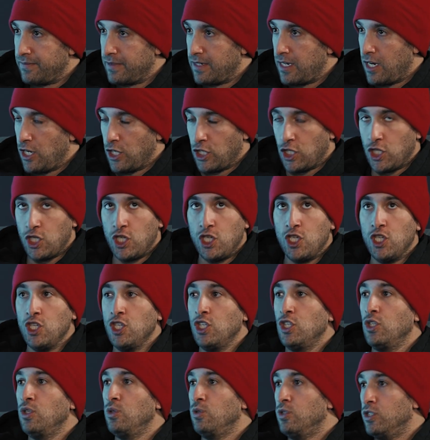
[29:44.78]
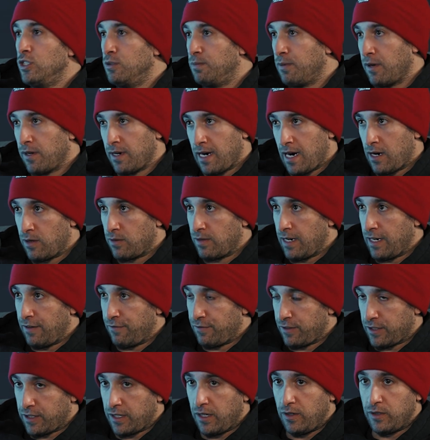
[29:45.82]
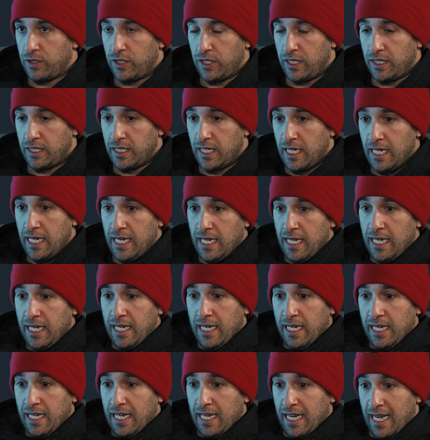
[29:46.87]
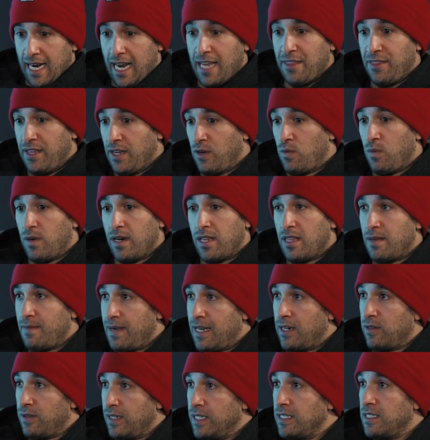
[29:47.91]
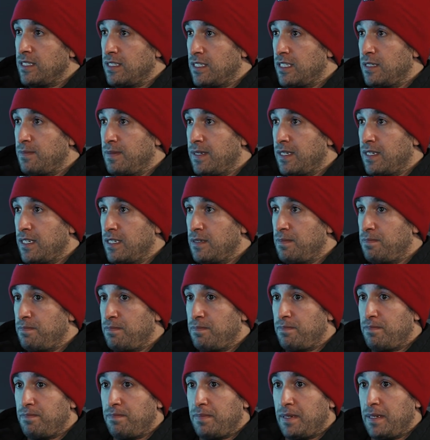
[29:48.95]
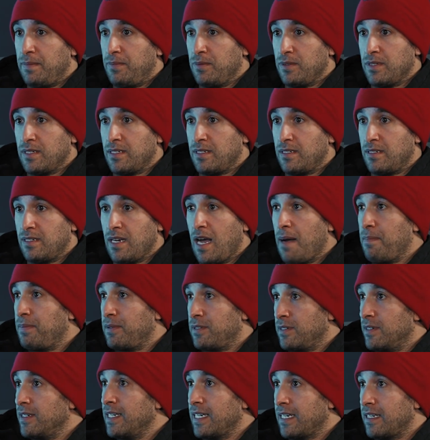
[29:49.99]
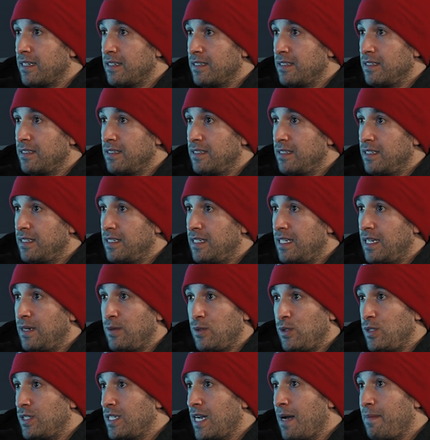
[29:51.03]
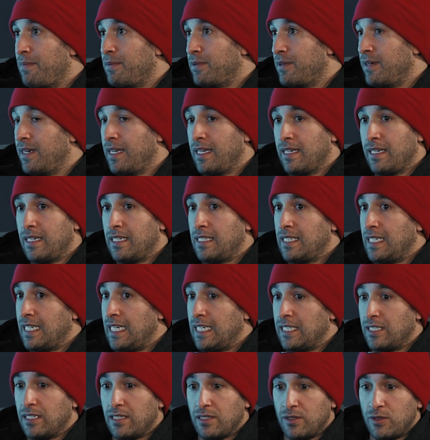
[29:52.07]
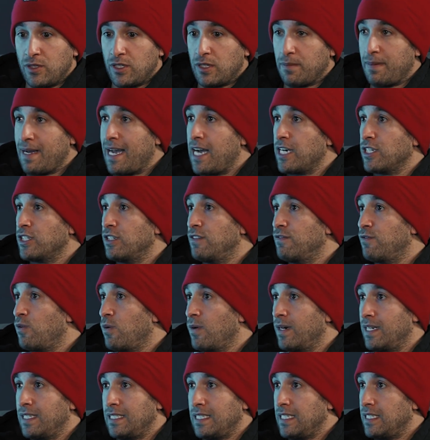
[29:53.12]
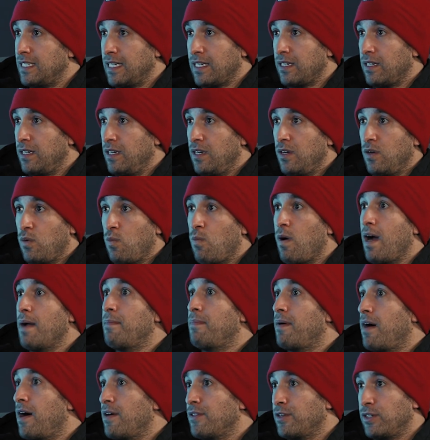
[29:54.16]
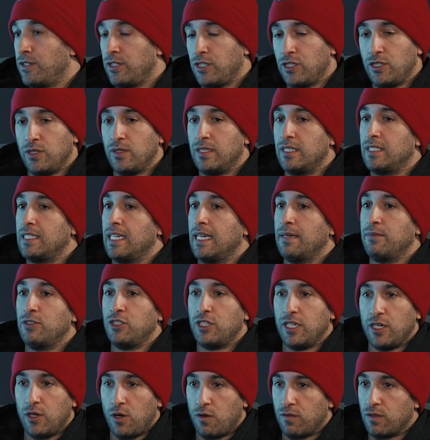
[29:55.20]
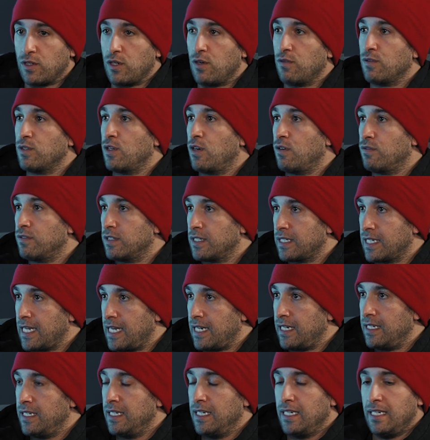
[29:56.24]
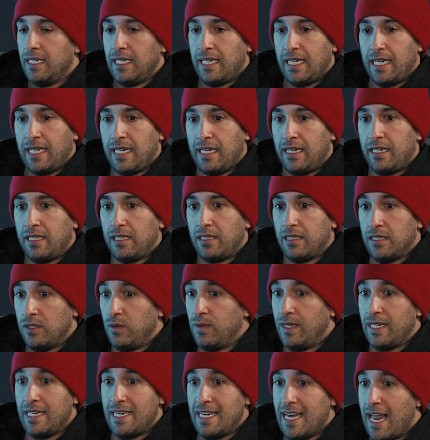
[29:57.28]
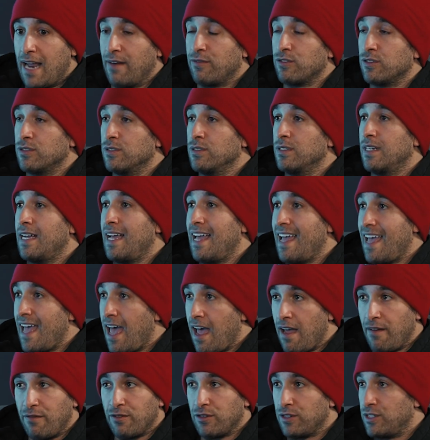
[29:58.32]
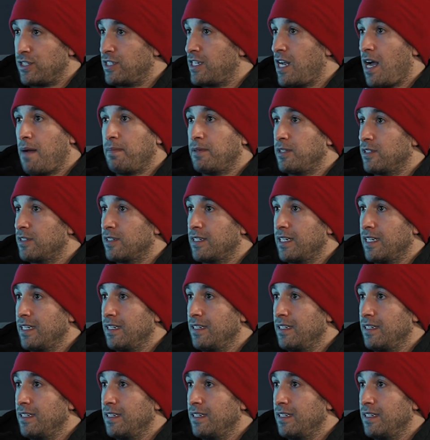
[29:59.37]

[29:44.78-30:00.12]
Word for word: A huge burnout rate for coaches. And I think one of the main reasons is because people stop learning. And when you stop learning, it's easy to lose your passion for it. It's like, why bother? You just do the same shit over and over and over again. And Louie never, ever stopped learning.